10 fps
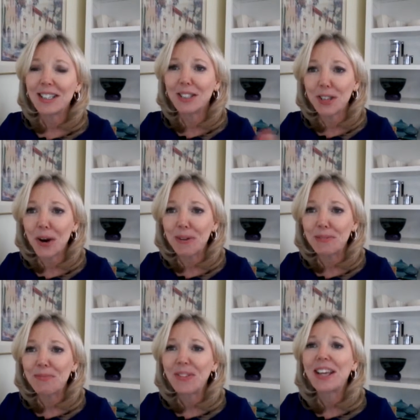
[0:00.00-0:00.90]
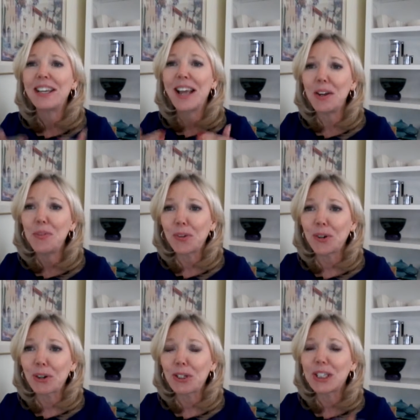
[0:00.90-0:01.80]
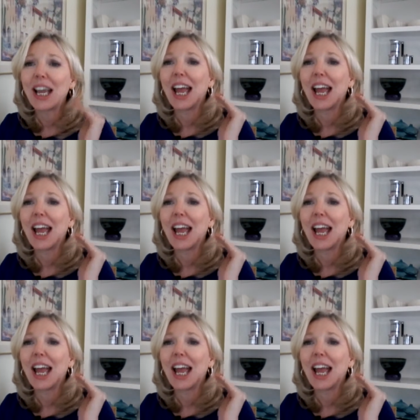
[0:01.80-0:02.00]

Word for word: So now you've learned